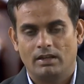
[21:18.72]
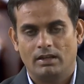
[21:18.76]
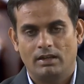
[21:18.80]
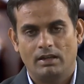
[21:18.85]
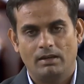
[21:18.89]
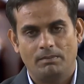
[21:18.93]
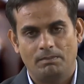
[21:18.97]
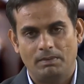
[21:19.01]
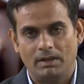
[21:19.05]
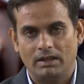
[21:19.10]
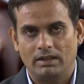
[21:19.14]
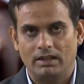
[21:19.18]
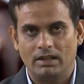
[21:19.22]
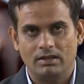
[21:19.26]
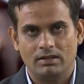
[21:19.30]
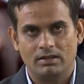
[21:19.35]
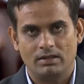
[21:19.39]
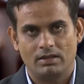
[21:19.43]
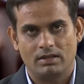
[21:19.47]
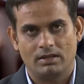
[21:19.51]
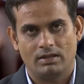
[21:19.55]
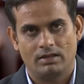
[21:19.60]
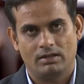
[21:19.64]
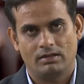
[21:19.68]
If it
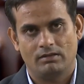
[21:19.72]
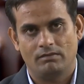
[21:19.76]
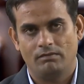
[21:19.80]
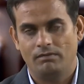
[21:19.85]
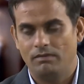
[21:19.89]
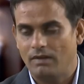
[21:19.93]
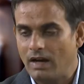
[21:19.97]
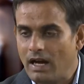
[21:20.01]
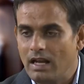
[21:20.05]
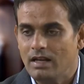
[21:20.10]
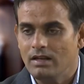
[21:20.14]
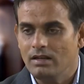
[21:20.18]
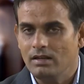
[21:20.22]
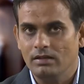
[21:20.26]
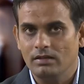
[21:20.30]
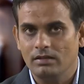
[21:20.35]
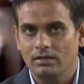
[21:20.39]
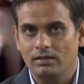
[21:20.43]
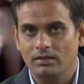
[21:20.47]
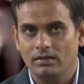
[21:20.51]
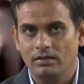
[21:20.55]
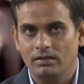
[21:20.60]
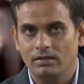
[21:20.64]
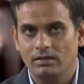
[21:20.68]
is 1,
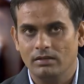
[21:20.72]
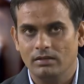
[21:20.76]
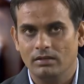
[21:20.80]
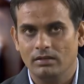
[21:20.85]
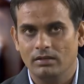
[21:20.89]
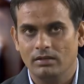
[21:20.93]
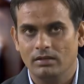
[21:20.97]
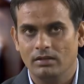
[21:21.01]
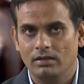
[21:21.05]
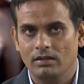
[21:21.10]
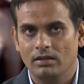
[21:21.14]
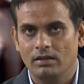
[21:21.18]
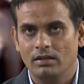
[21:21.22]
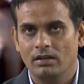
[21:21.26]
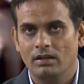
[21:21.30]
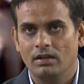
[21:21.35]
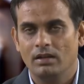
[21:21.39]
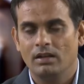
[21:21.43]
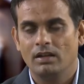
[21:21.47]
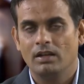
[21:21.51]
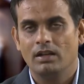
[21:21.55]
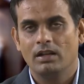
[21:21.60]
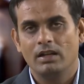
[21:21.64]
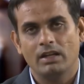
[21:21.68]

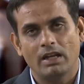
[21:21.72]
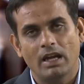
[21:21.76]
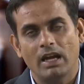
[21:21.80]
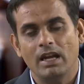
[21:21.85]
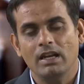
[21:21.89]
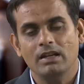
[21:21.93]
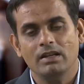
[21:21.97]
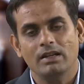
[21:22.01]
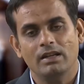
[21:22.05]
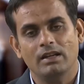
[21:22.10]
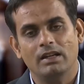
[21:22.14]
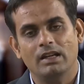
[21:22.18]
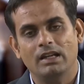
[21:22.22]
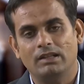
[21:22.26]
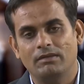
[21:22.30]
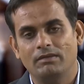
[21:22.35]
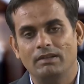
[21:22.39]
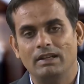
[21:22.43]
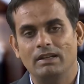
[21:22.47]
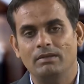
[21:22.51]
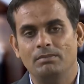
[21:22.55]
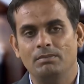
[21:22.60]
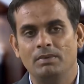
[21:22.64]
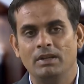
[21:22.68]
then it
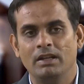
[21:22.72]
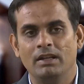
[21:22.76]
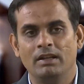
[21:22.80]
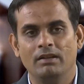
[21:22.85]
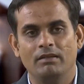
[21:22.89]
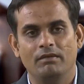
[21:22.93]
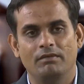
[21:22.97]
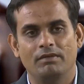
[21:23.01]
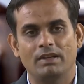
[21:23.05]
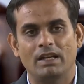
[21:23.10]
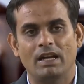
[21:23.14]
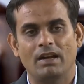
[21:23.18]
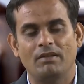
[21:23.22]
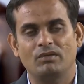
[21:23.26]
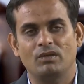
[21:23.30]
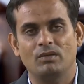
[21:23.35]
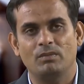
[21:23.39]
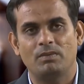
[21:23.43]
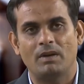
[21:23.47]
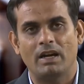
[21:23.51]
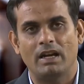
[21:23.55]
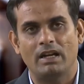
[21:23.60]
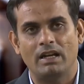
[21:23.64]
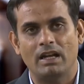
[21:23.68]
will be, we have
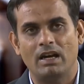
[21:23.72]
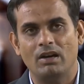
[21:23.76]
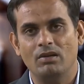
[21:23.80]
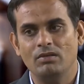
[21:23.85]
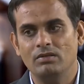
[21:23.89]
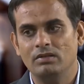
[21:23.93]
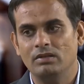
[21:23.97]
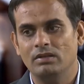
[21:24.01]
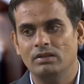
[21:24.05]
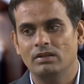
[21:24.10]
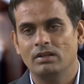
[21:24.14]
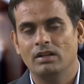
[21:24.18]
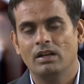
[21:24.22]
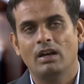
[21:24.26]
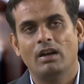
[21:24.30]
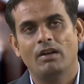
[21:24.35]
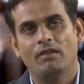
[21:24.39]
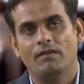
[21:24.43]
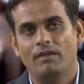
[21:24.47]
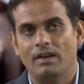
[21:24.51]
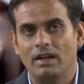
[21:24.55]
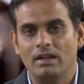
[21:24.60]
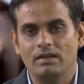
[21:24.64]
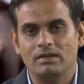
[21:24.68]
to find out
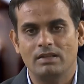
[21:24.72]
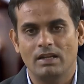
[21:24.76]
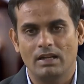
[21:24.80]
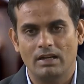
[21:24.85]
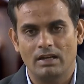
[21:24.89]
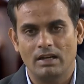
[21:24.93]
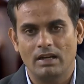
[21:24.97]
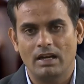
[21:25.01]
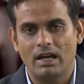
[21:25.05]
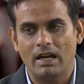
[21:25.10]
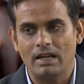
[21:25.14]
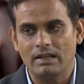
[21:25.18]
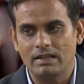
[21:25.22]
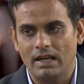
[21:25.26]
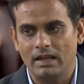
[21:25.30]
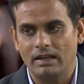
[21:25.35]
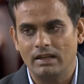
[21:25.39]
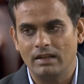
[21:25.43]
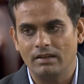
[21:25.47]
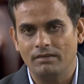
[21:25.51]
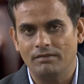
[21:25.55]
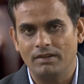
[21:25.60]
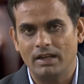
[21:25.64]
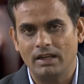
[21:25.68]
one generalized
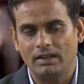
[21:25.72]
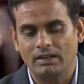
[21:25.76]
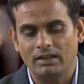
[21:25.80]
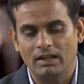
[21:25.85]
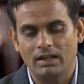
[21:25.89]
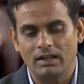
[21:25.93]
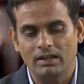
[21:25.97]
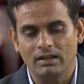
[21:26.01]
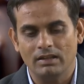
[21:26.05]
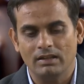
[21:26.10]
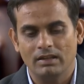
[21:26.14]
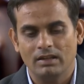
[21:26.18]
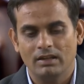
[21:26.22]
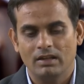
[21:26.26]
eigenvector